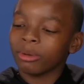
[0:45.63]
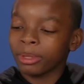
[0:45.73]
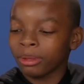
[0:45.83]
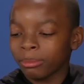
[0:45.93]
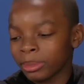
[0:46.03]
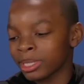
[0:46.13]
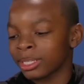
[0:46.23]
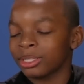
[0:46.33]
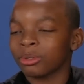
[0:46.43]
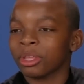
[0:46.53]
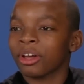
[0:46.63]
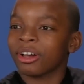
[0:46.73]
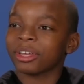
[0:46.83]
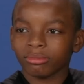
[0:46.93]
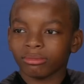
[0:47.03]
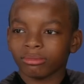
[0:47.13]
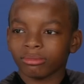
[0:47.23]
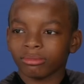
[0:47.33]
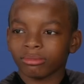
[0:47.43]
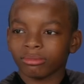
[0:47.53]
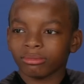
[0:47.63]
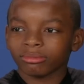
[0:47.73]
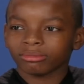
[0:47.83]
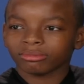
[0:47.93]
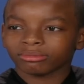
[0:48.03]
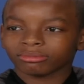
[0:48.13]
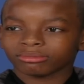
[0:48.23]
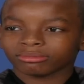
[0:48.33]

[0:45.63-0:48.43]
I mean, besides Tony Hawk. Yeah, boy!